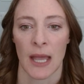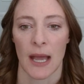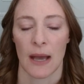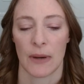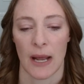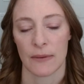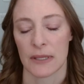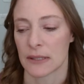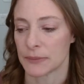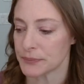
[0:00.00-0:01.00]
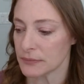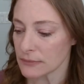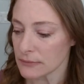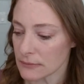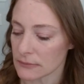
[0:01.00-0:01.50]
And when I was
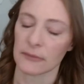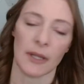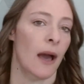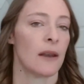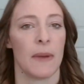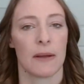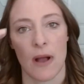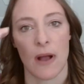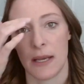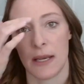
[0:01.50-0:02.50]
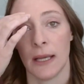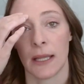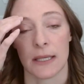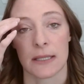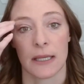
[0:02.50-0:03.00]
out on my run
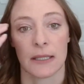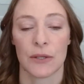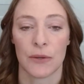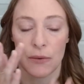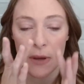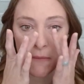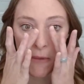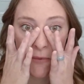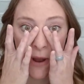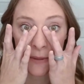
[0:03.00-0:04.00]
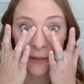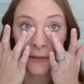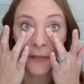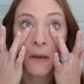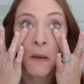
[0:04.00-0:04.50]
and listening to Mel
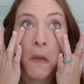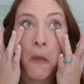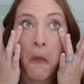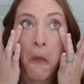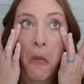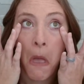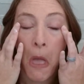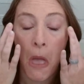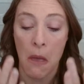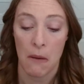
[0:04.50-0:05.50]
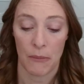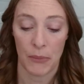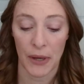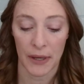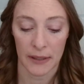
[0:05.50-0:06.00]
Robbins'
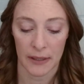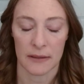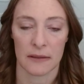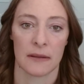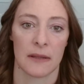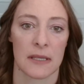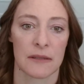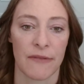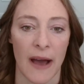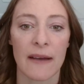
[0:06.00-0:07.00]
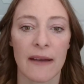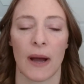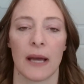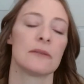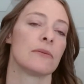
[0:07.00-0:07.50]
book, this 5
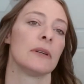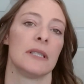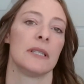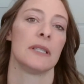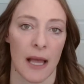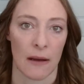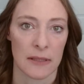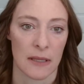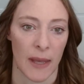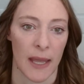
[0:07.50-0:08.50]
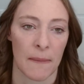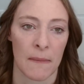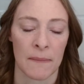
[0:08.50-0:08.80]
whys really stuck out to me.